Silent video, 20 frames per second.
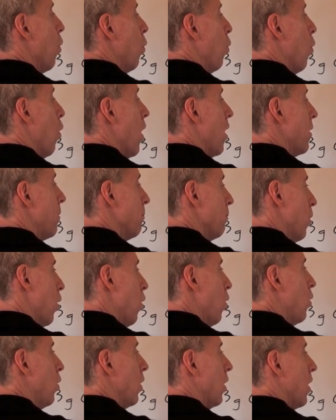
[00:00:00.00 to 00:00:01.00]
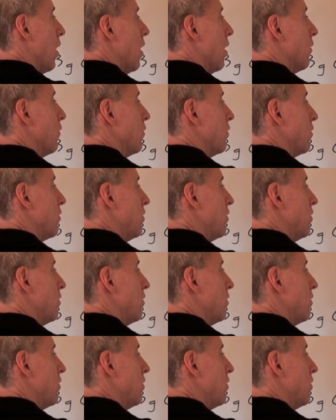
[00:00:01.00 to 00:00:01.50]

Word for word: one mole of